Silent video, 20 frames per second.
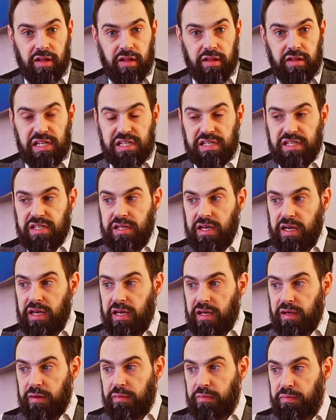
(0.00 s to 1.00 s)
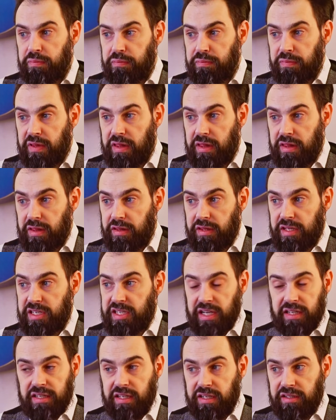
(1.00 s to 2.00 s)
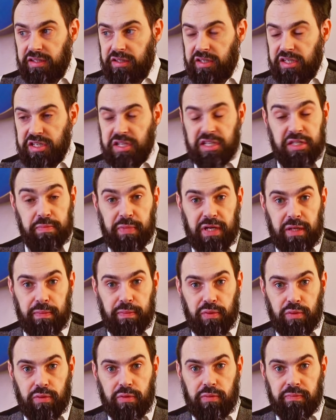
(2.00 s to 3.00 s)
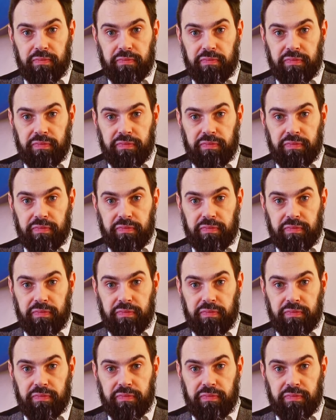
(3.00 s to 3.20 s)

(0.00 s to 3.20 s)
these identities, these people,